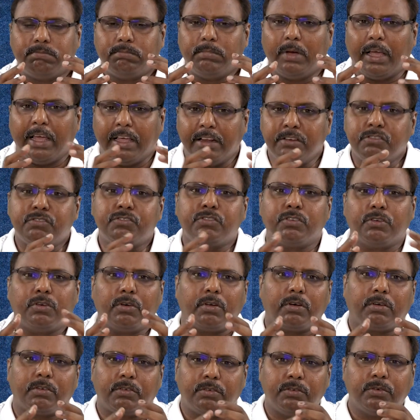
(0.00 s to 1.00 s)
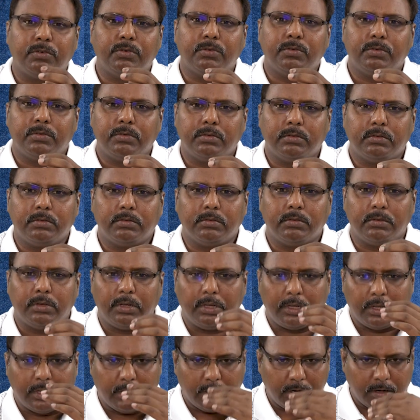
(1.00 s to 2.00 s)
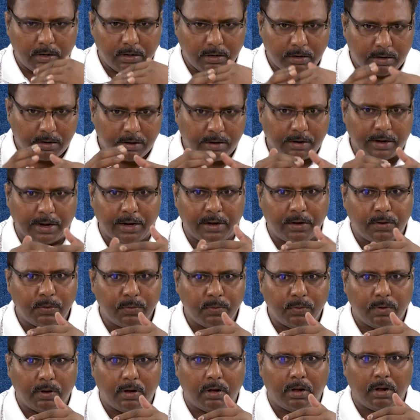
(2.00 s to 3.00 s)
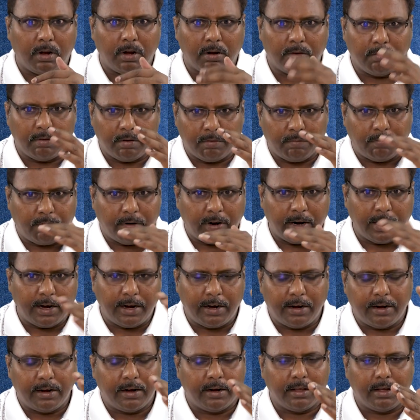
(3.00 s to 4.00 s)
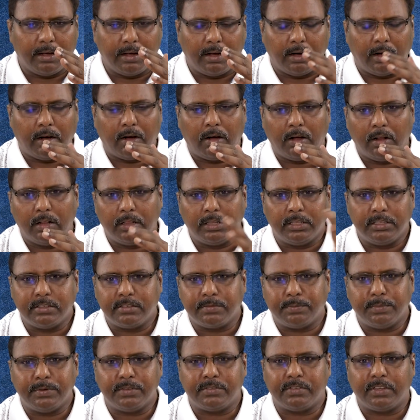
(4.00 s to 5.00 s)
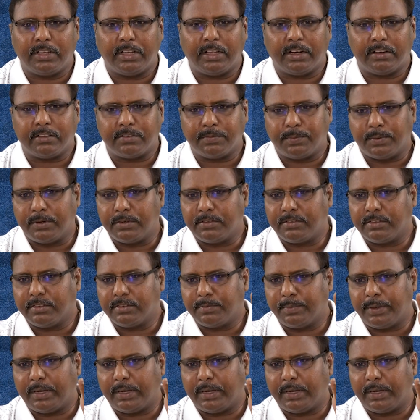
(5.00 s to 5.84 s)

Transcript: ensure to try to avoid all these missing responses,